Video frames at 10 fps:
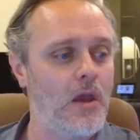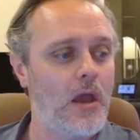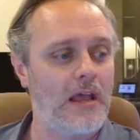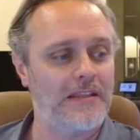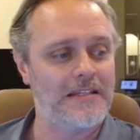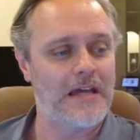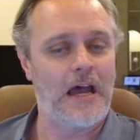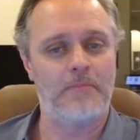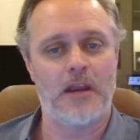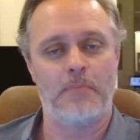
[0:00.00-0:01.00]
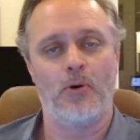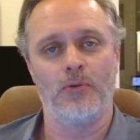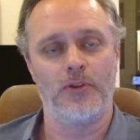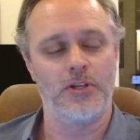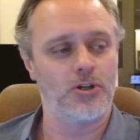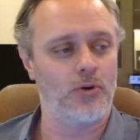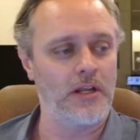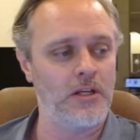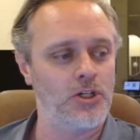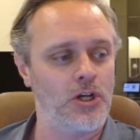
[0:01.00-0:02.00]
At the time that I pulled the
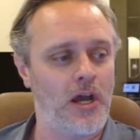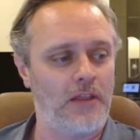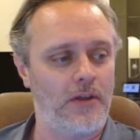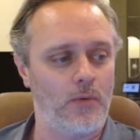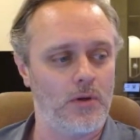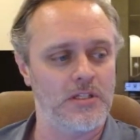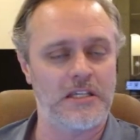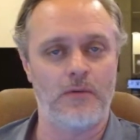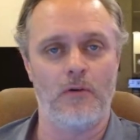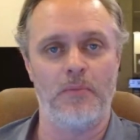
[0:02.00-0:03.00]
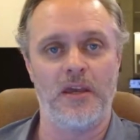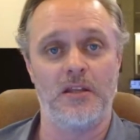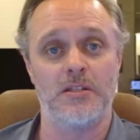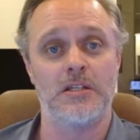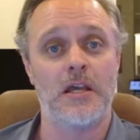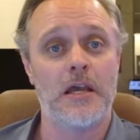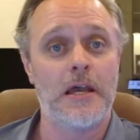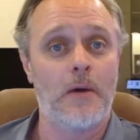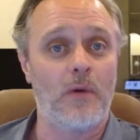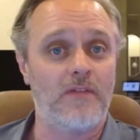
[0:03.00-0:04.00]
screenshot, there were 0 bids.
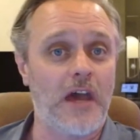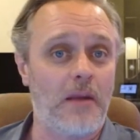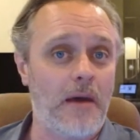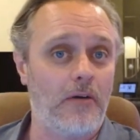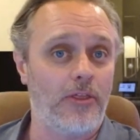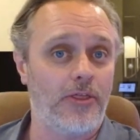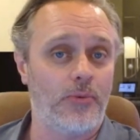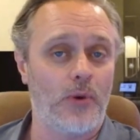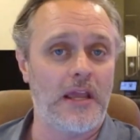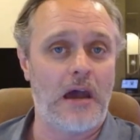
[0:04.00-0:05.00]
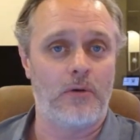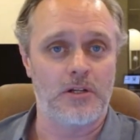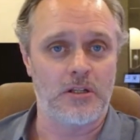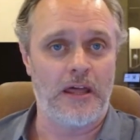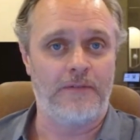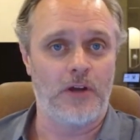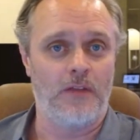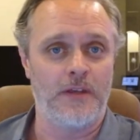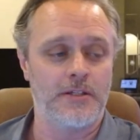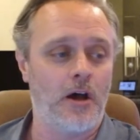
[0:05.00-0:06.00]
We've got about 3 hours left on
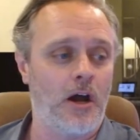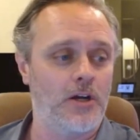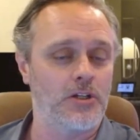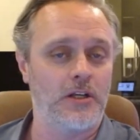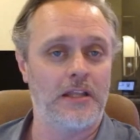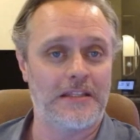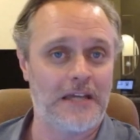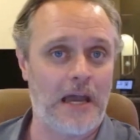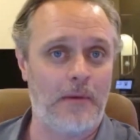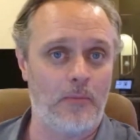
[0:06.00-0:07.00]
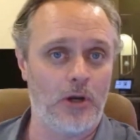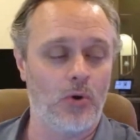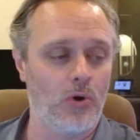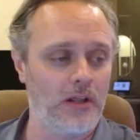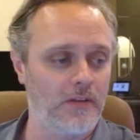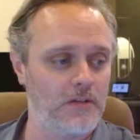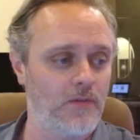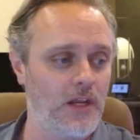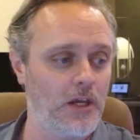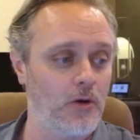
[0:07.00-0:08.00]
this auction at the time I'm recording this
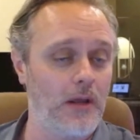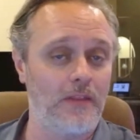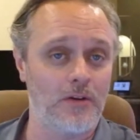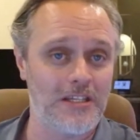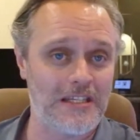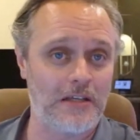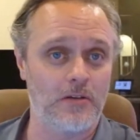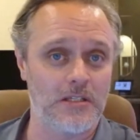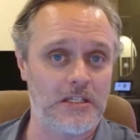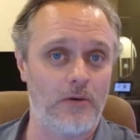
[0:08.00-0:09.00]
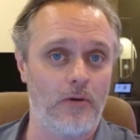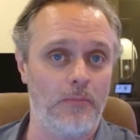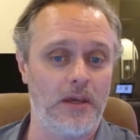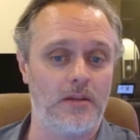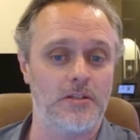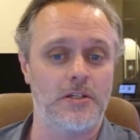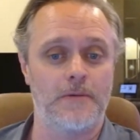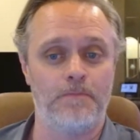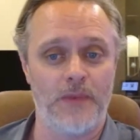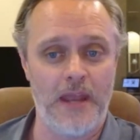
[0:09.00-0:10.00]
video, and there's still 0 bids.
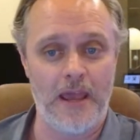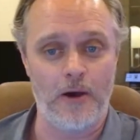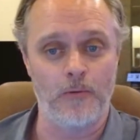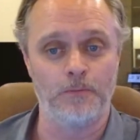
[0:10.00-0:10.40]
Now,